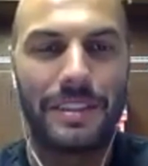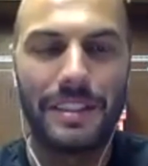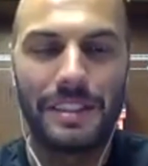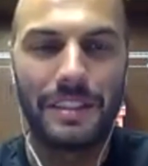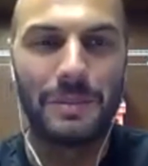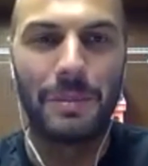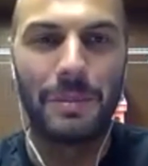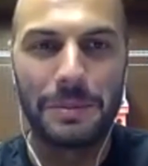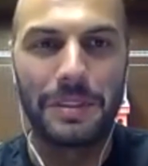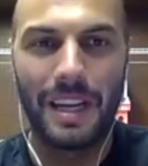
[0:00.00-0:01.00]
deserves
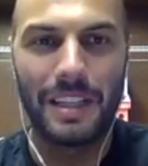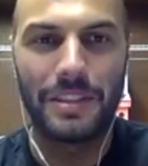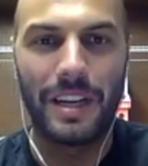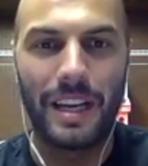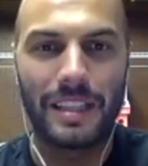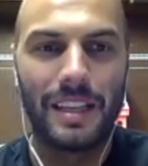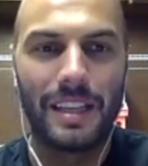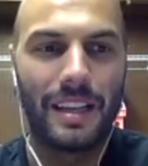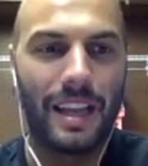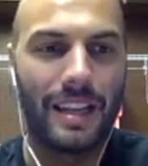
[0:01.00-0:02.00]
multiple contracts.
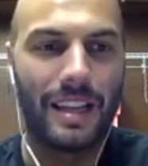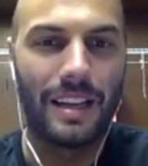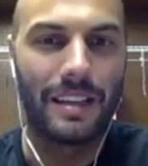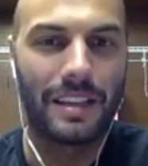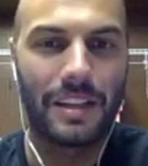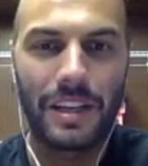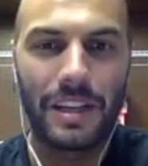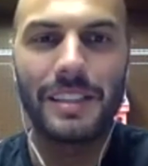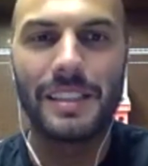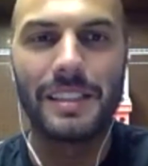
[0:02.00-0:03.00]
Kirk
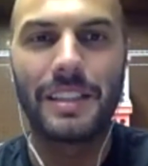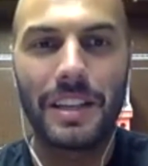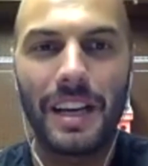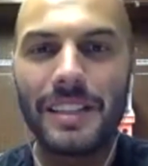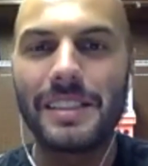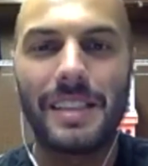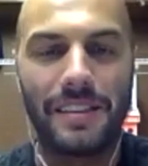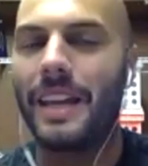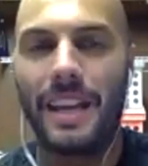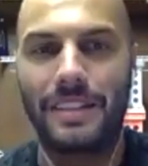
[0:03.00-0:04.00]
Cousins, I
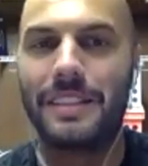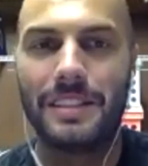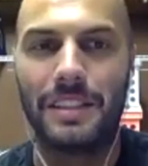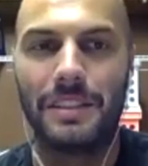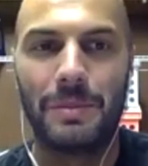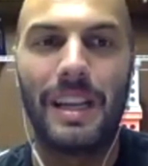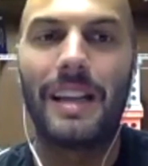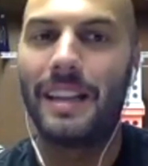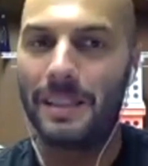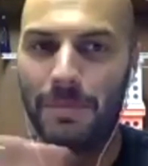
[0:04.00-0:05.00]
think, actually deserves
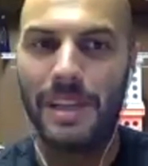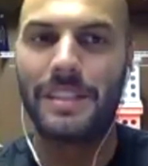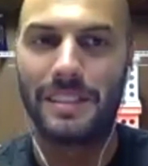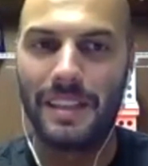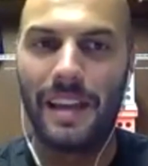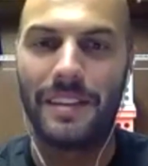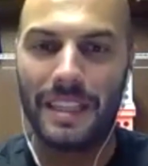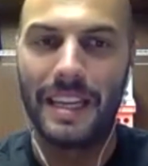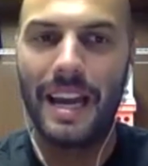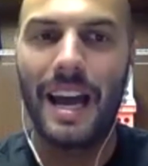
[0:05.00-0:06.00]
not as much as I think he
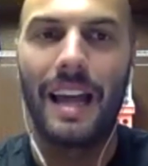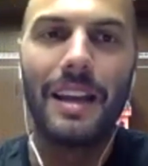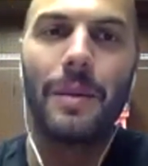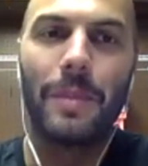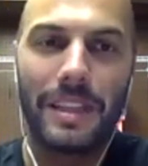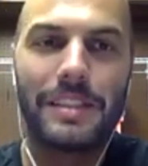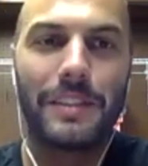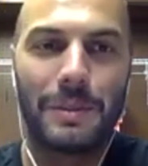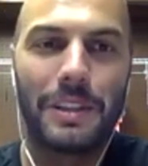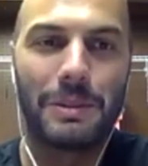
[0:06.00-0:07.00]
got, but he
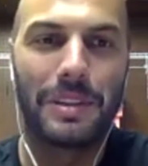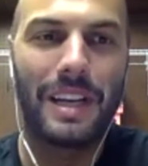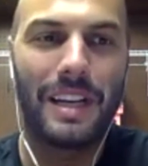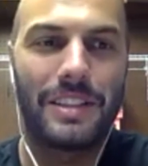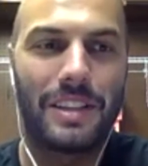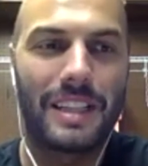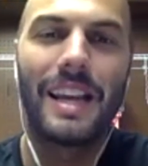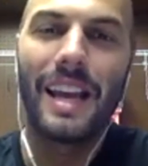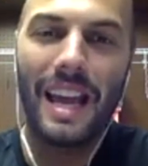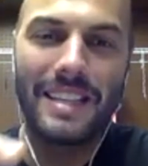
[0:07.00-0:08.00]
deserves multiple contracts.
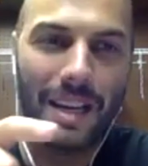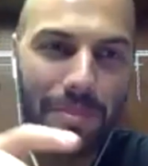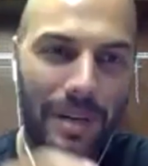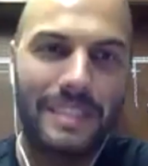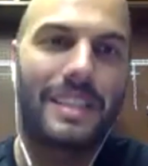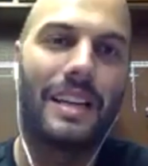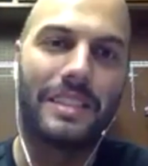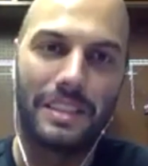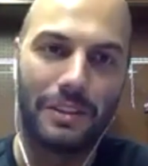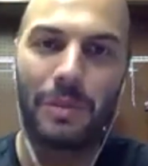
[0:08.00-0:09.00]
And Dak Prescott
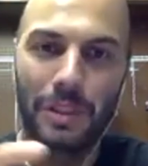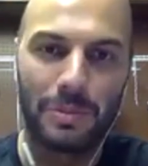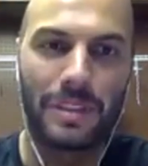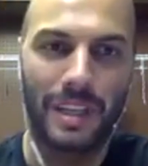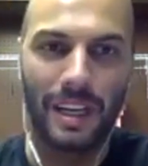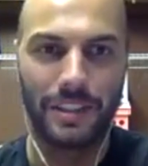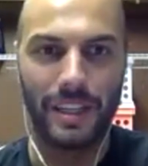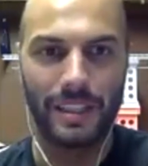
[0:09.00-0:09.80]
deserves multiple contracts.